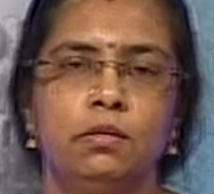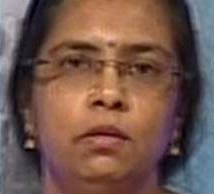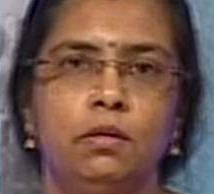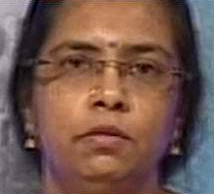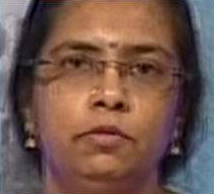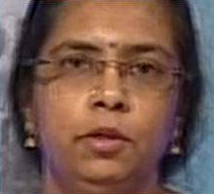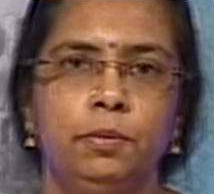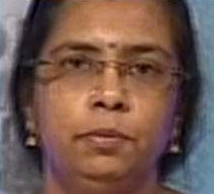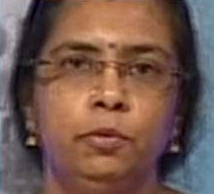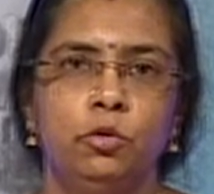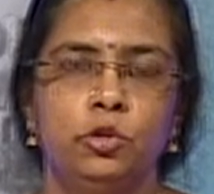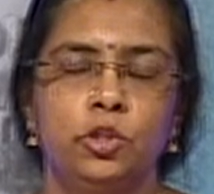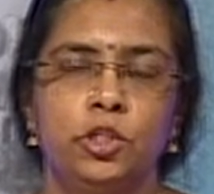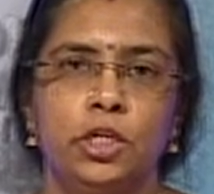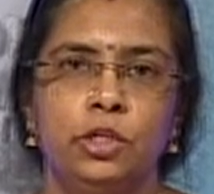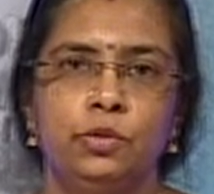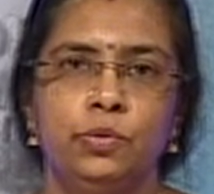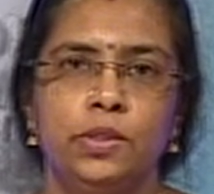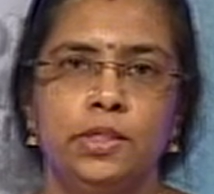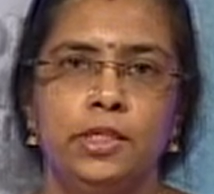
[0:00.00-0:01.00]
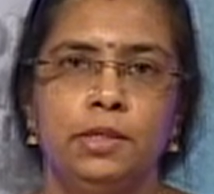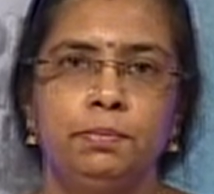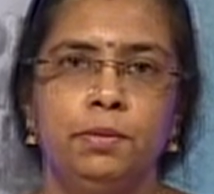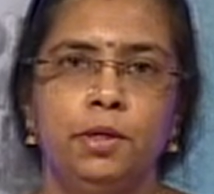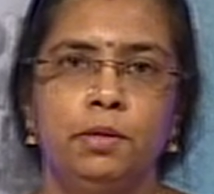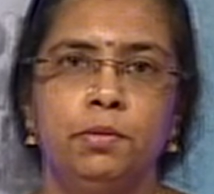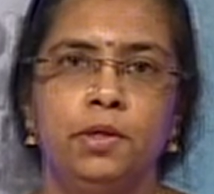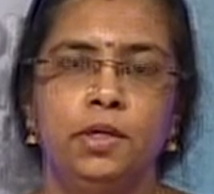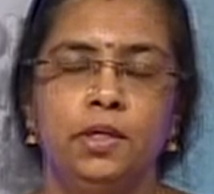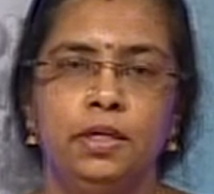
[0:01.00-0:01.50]
the Postgraduate
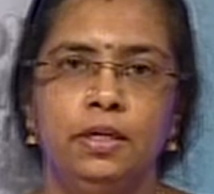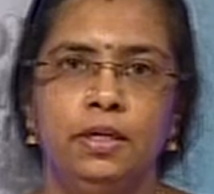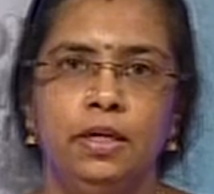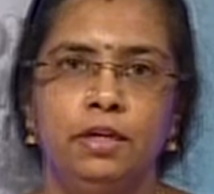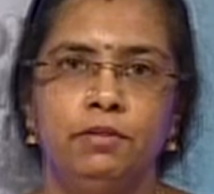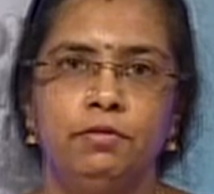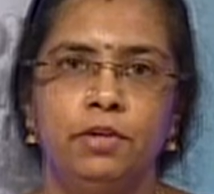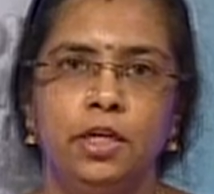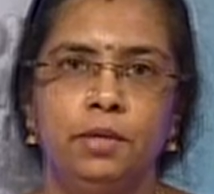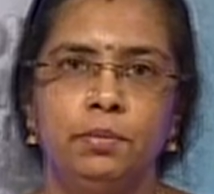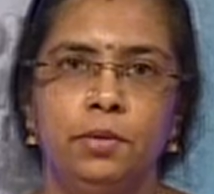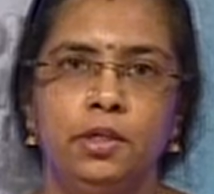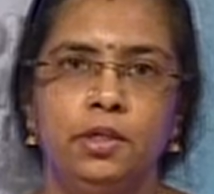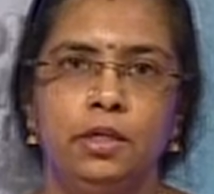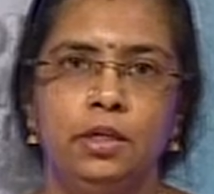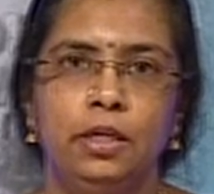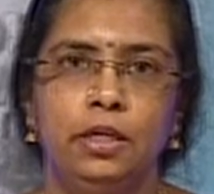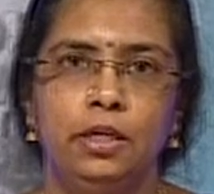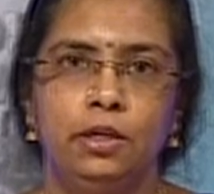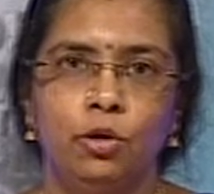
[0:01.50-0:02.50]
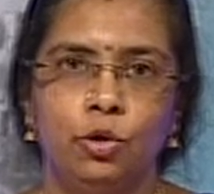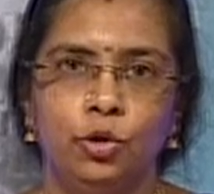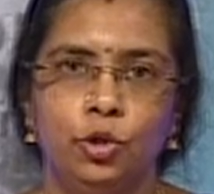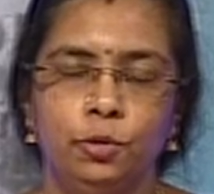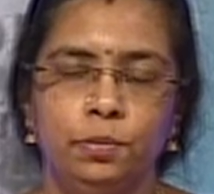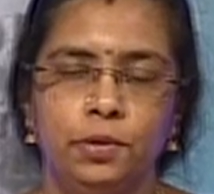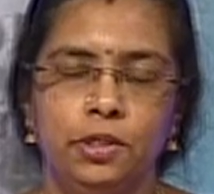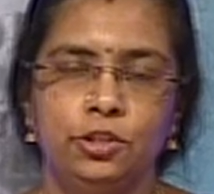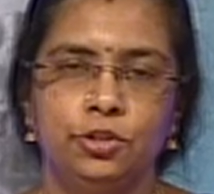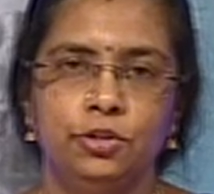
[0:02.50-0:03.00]
Diploma in Environmental and
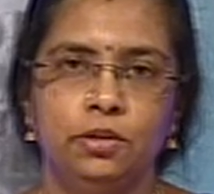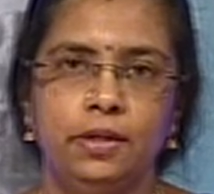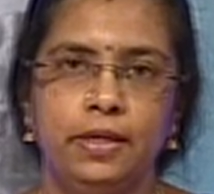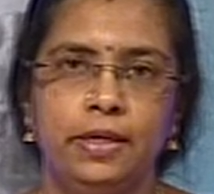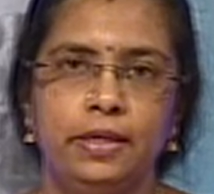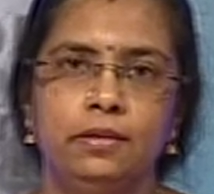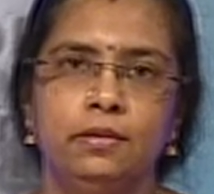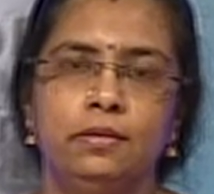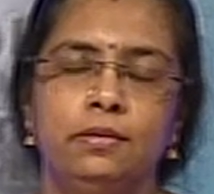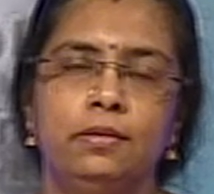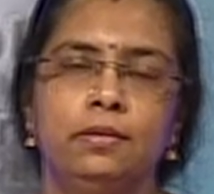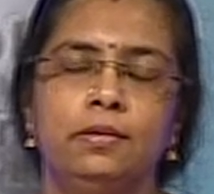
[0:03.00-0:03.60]
Occupational Health.